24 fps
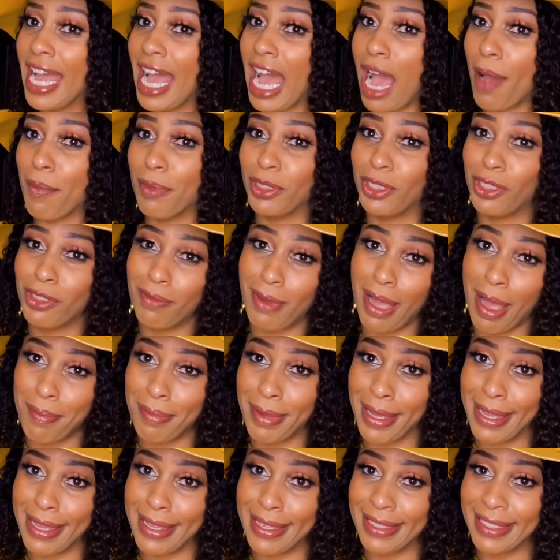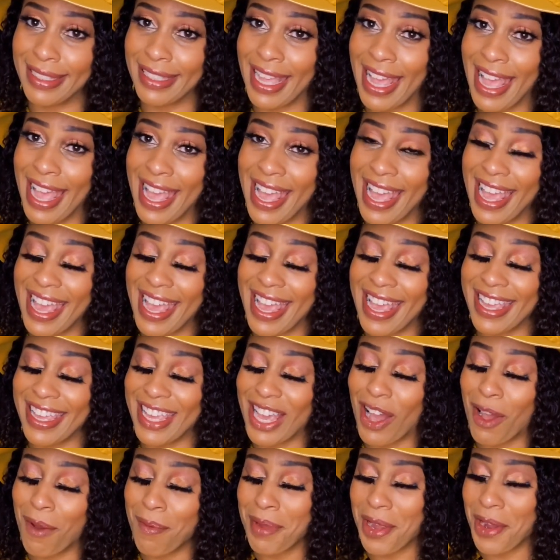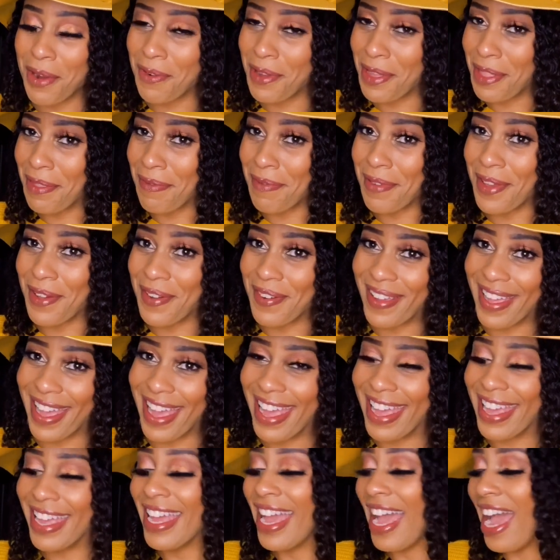I'm going to do my best. And y'all bear with me, okay?